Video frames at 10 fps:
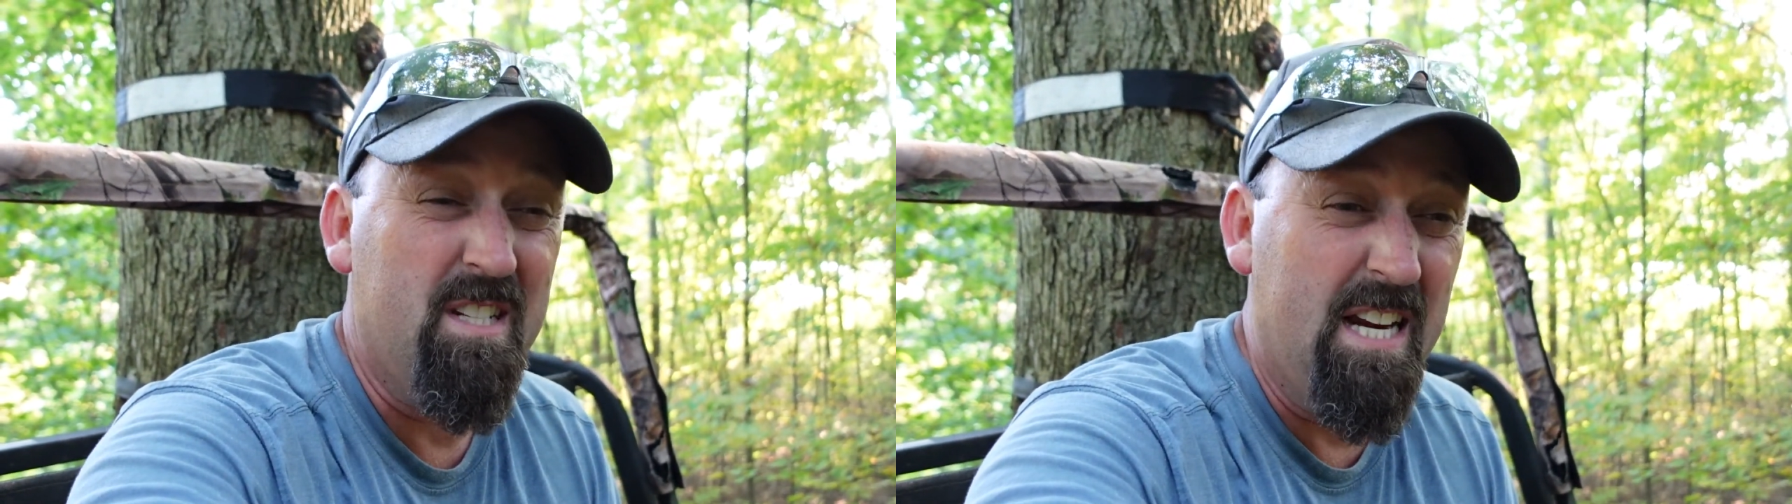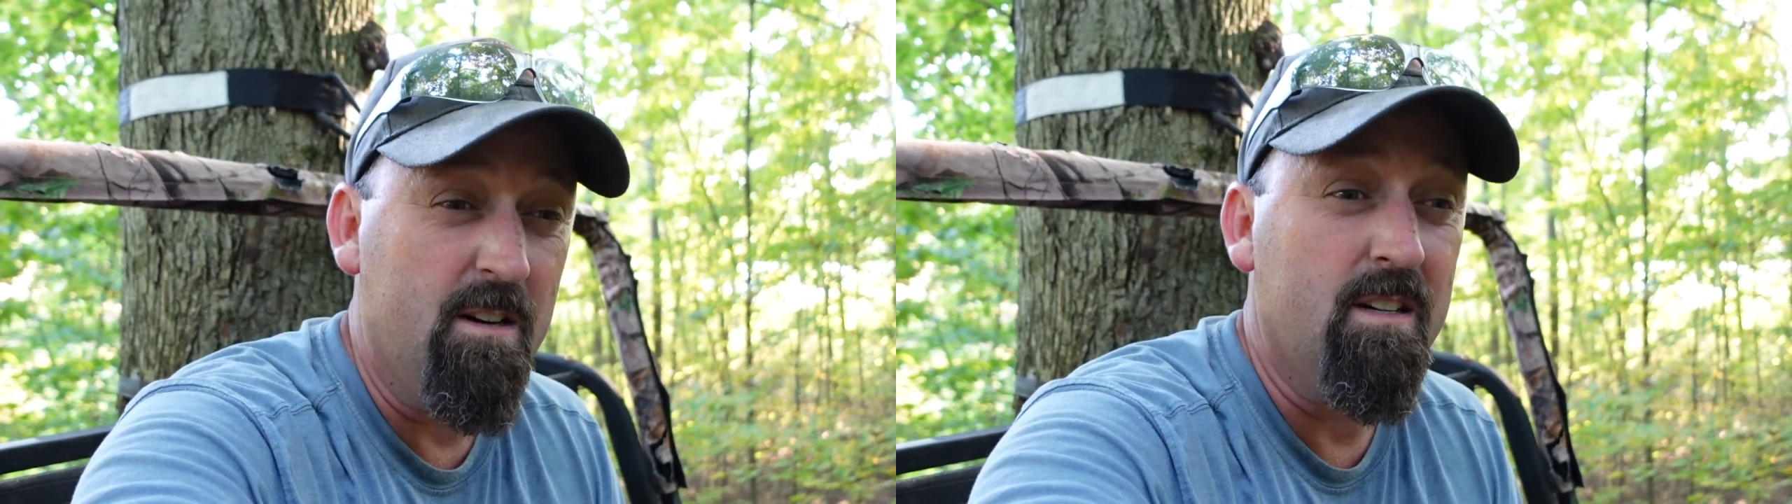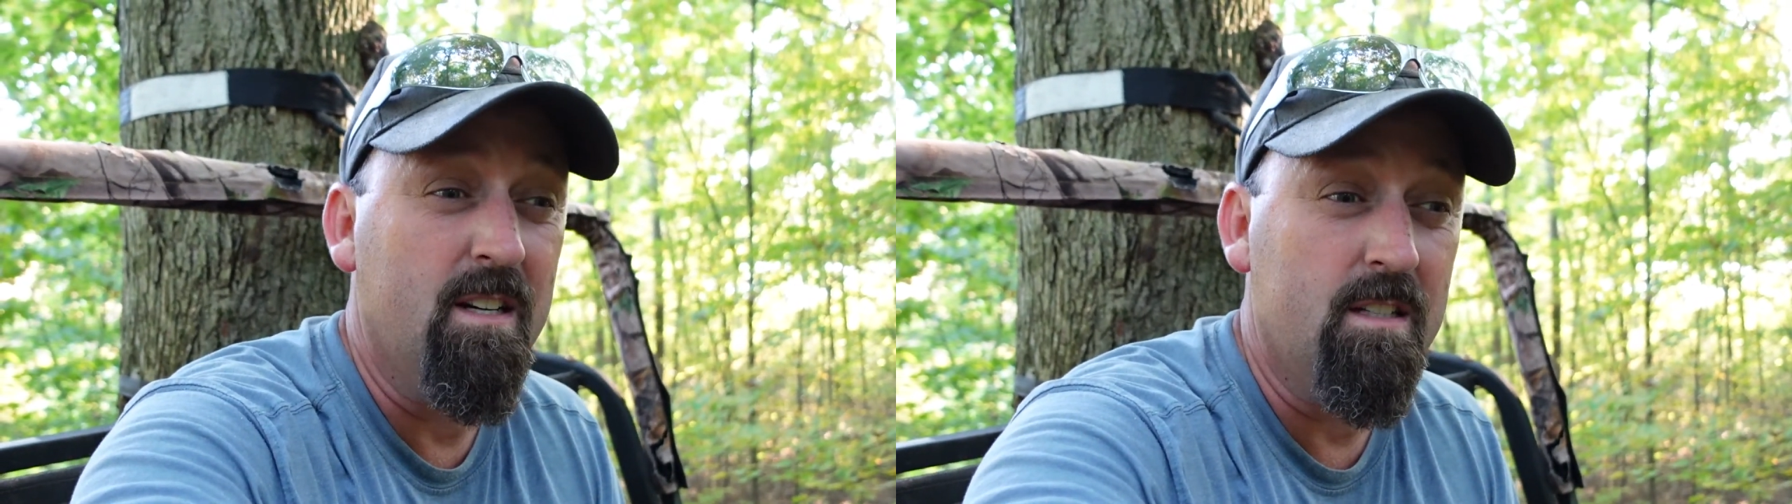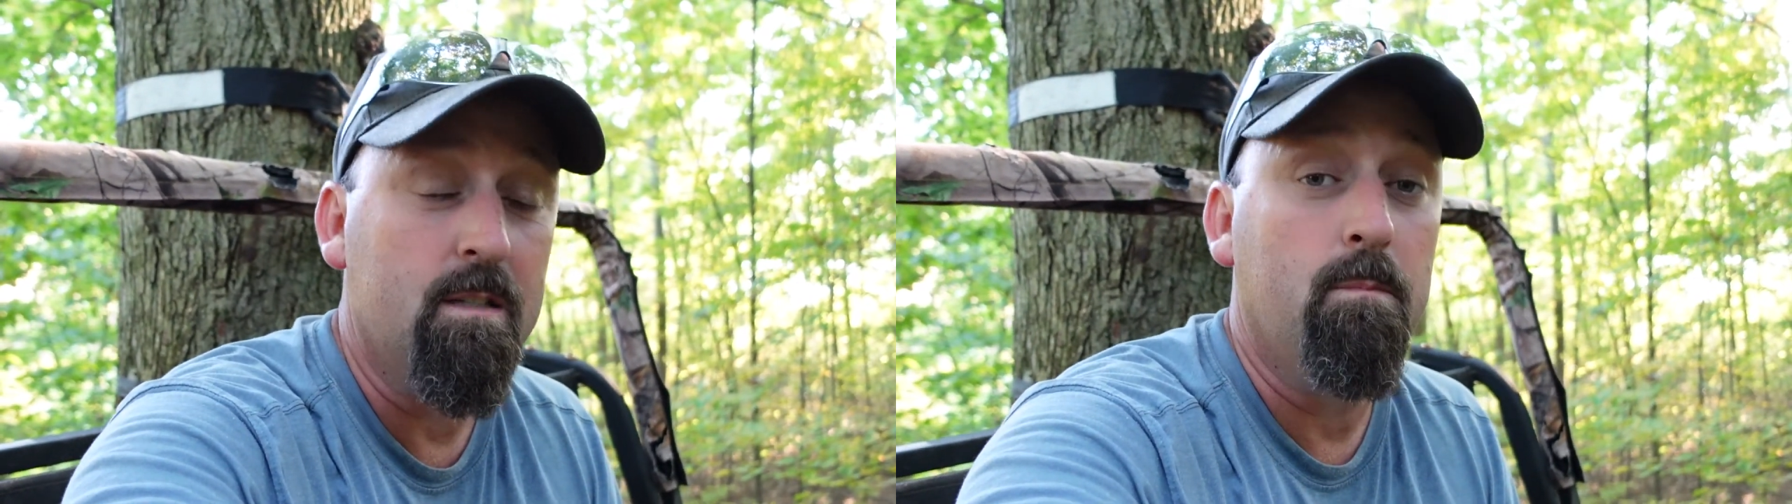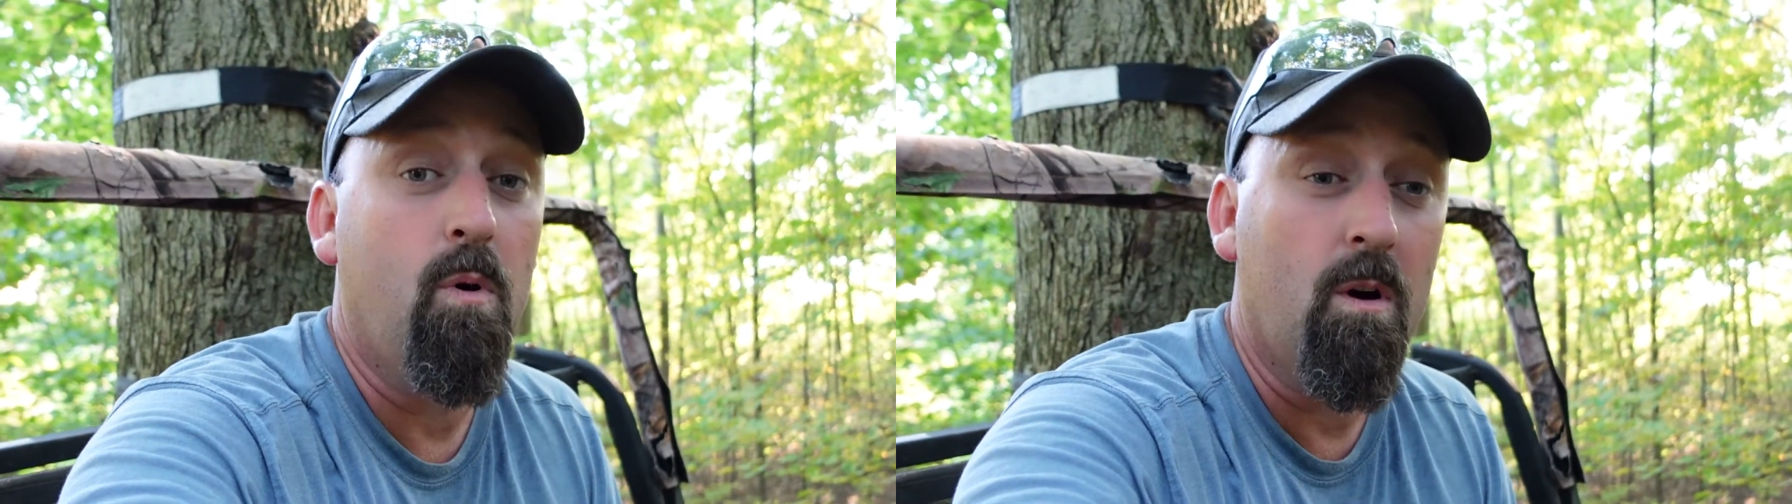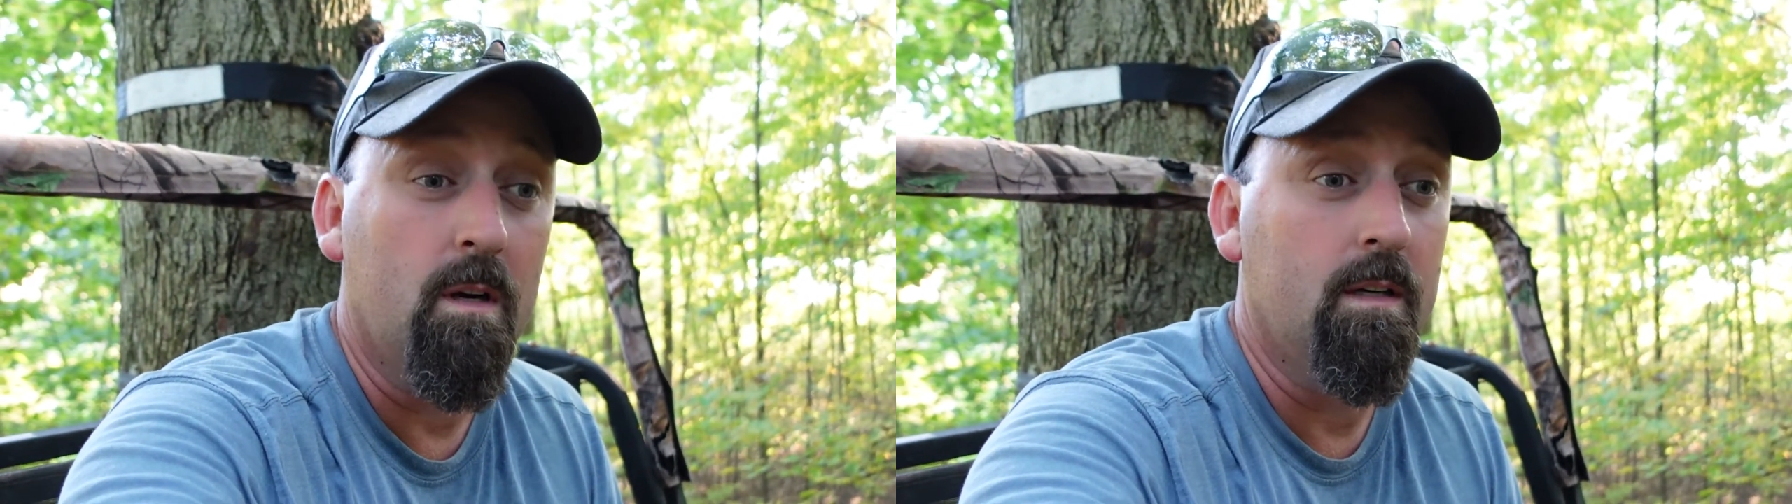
tearing us apart.